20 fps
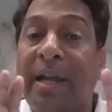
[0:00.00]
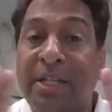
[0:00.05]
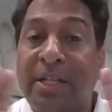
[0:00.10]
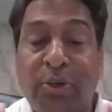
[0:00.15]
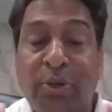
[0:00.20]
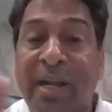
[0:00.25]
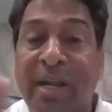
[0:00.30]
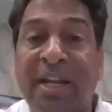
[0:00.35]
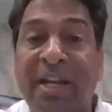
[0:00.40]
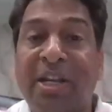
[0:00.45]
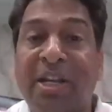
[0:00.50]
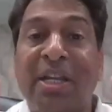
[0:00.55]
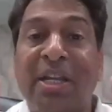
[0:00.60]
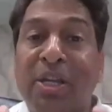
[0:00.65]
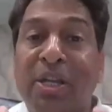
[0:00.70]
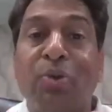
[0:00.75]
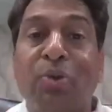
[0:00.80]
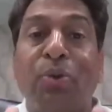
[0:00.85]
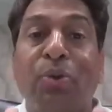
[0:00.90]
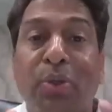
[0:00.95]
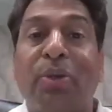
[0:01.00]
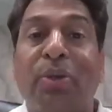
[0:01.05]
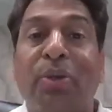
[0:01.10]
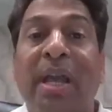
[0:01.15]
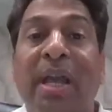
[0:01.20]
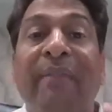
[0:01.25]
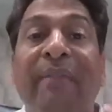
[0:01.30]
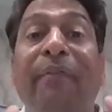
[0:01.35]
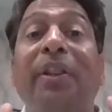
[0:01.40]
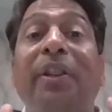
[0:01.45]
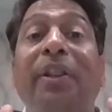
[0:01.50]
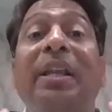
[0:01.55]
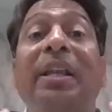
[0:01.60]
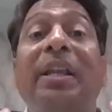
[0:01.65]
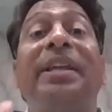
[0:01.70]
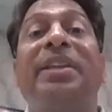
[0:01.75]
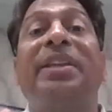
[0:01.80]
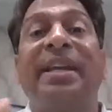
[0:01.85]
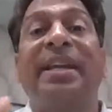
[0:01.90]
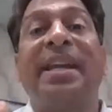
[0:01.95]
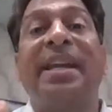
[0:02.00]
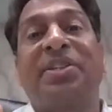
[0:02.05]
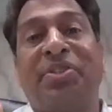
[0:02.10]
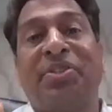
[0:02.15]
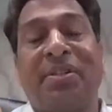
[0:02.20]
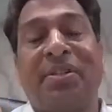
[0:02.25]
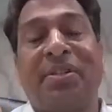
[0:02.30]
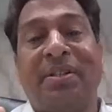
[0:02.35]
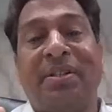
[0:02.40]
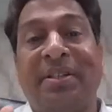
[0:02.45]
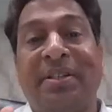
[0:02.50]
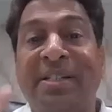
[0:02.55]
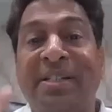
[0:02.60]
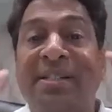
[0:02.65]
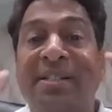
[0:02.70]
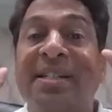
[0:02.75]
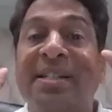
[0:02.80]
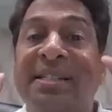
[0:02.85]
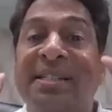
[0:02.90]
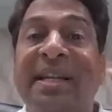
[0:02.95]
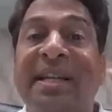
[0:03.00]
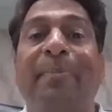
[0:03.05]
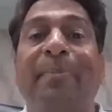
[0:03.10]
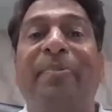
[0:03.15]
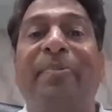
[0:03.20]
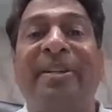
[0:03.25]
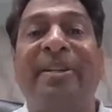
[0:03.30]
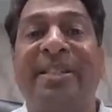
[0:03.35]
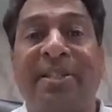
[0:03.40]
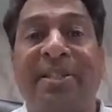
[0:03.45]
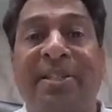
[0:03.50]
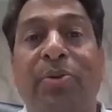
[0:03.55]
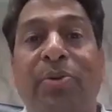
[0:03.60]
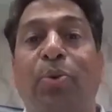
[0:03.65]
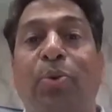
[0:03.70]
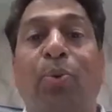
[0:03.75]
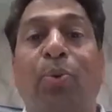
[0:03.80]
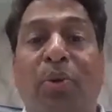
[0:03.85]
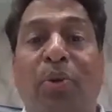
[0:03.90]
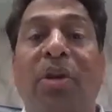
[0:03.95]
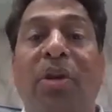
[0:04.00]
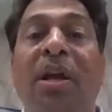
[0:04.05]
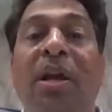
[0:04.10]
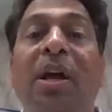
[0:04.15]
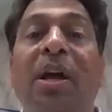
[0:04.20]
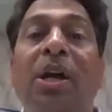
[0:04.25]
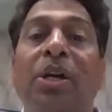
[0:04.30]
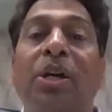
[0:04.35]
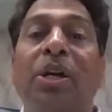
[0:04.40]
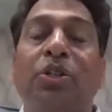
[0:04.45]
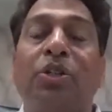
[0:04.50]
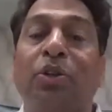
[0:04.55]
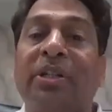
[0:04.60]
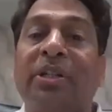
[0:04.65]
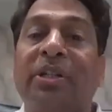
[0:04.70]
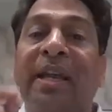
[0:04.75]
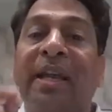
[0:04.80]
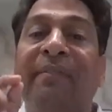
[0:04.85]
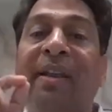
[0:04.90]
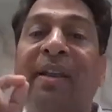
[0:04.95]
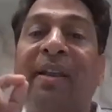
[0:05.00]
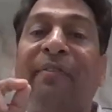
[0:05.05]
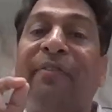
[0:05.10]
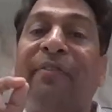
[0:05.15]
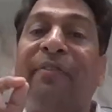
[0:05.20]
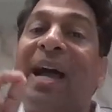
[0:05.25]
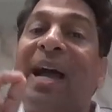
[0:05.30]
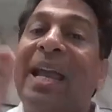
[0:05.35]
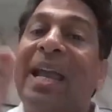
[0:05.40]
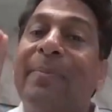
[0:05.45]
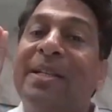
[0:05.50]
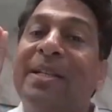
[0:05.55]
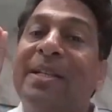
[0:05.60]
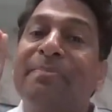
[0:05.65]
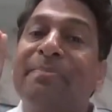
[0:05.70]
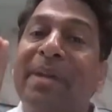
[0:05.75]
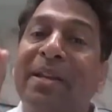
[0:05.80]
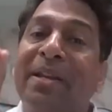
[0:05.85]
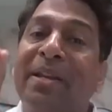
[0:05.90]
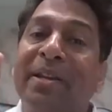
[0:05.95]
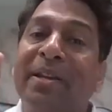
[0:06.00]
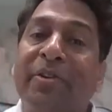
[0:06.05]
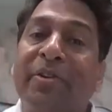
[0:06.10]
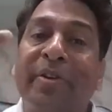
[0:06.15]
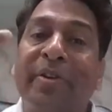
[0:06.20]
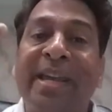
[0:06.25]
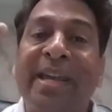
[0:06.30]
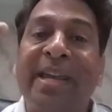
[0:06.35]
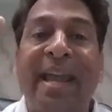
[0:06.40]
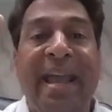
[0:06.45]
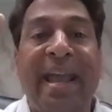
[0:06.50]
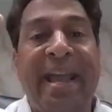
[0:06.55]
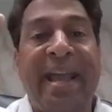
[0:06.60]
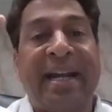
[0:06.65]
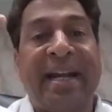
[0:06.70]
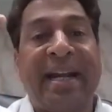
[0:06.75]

educating you today for the litigation. This is the safest route. So table 5 is mandatory